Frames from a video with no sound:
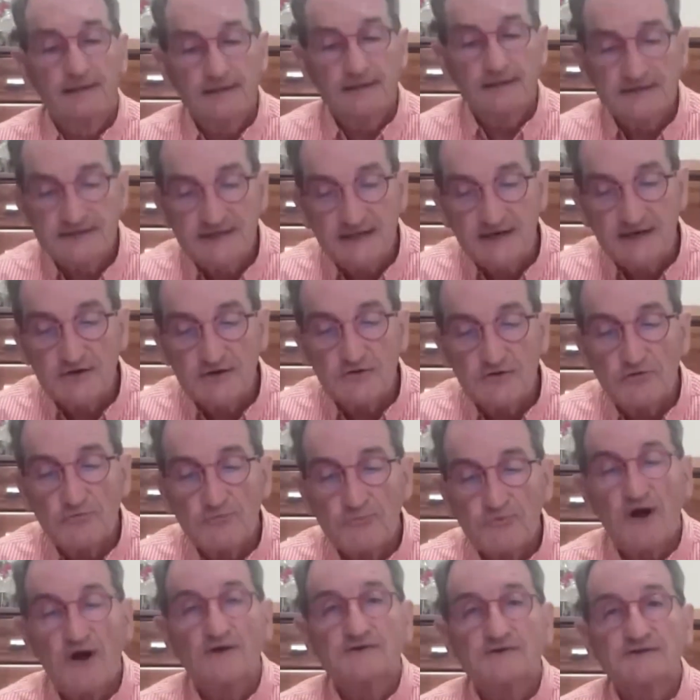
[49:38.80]
The synodal
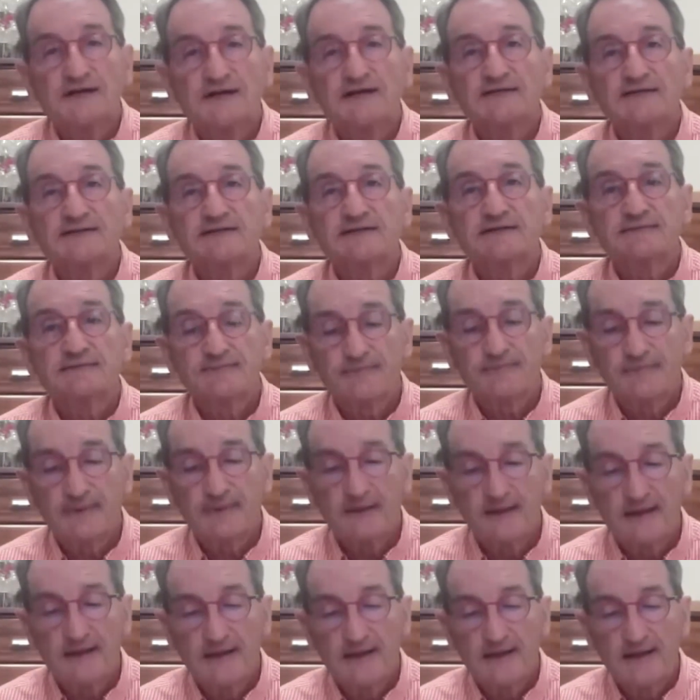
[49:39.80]
process
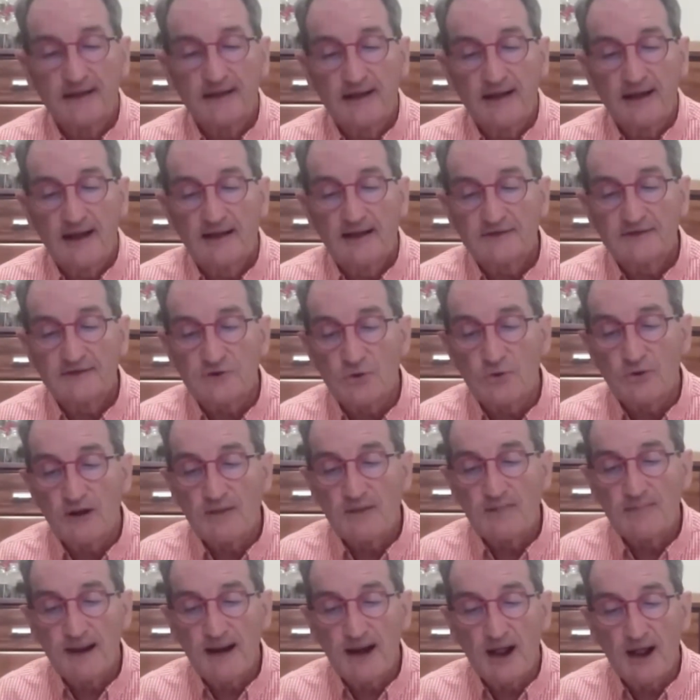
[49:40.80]
has already
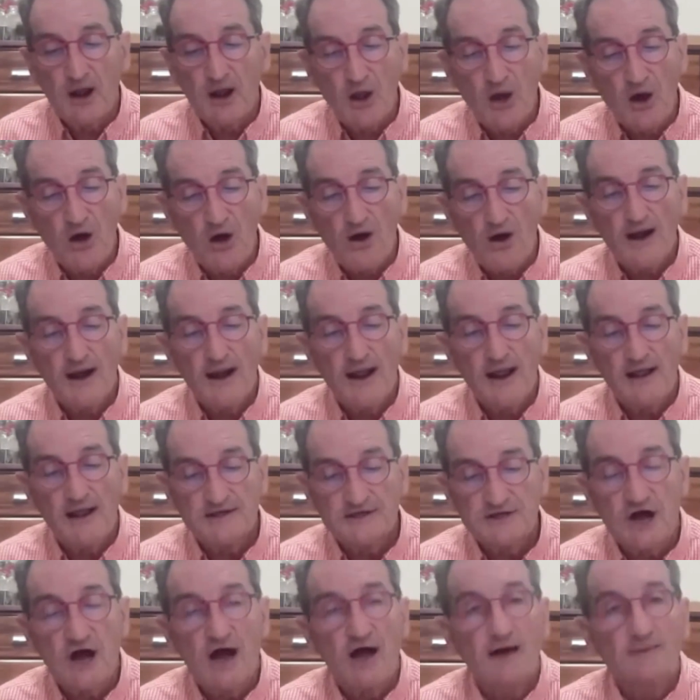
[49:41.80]
been a long and at
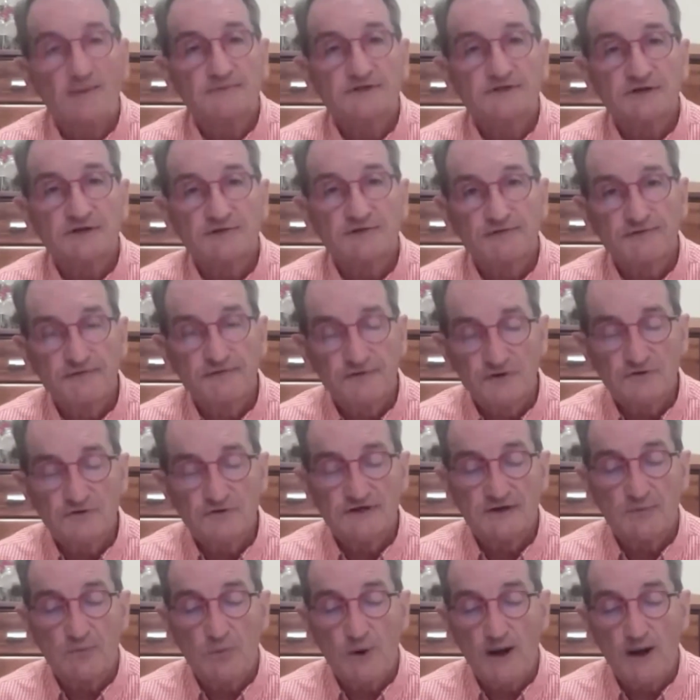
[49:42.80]
times
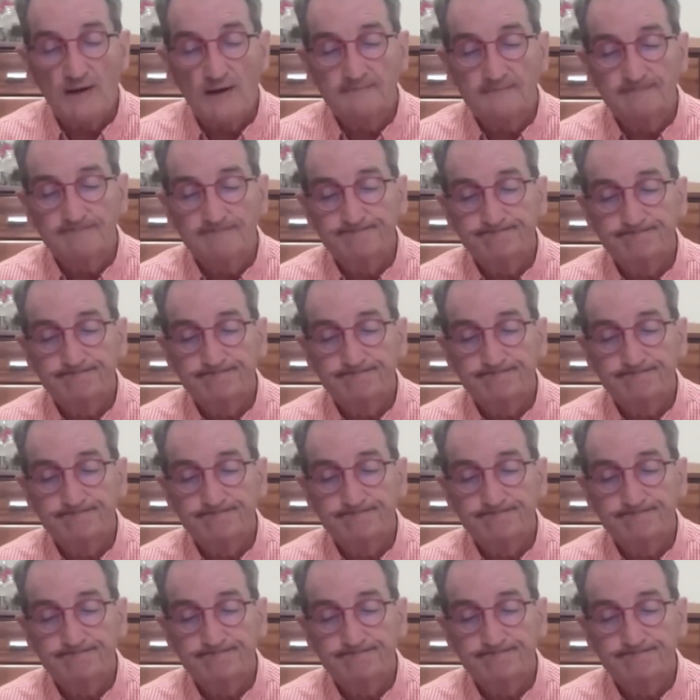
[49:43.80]
confusing one.